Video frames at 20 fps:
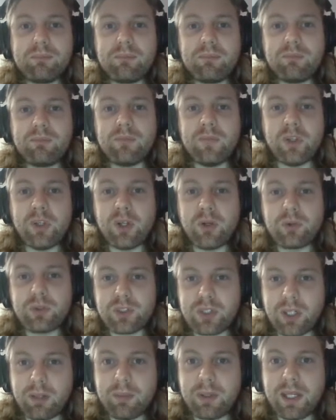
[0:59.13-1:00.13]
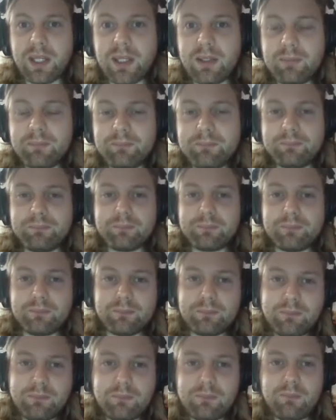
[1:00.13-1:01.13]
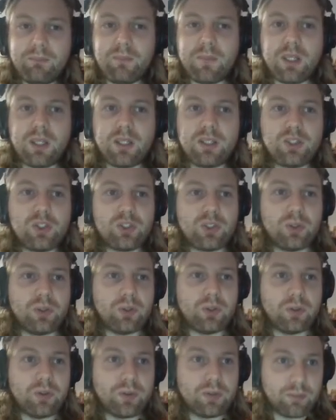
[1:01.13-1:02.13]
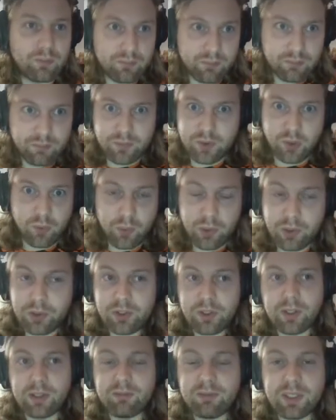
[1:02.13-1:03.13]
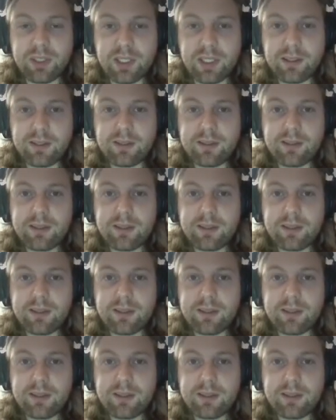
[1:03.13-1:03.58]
notes coming in to what you give it here.